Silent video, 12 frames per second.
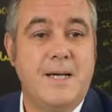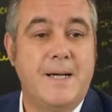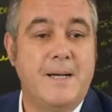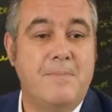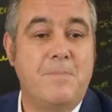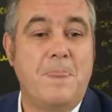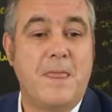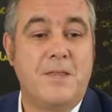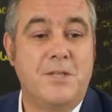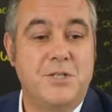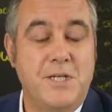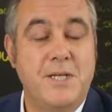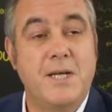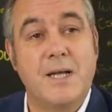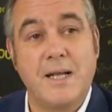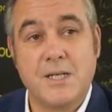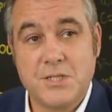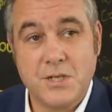The Genie
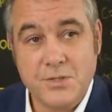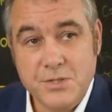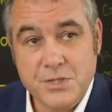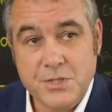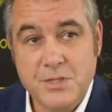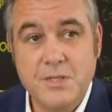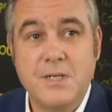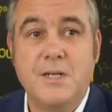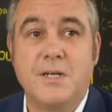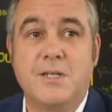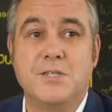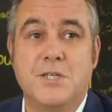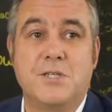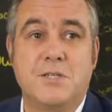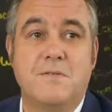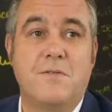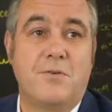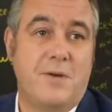Connect solution consists
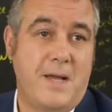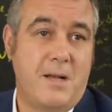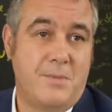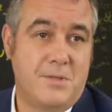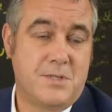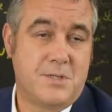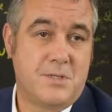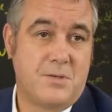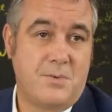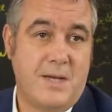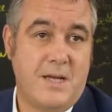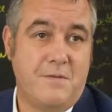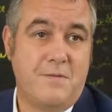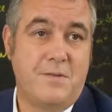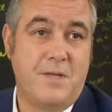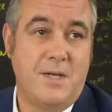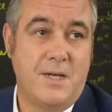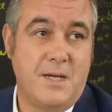of three elements. We have
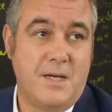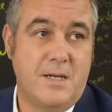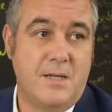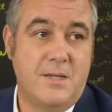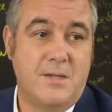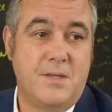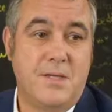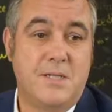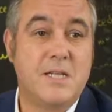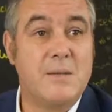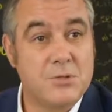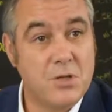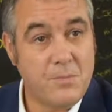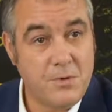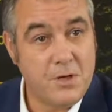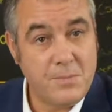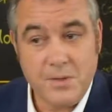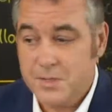the tabletop
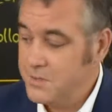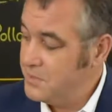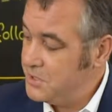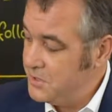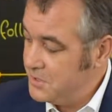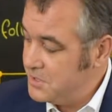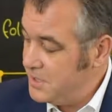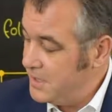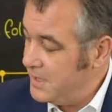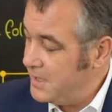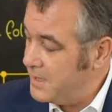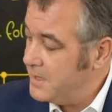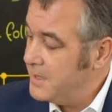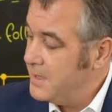robot, which you can see here.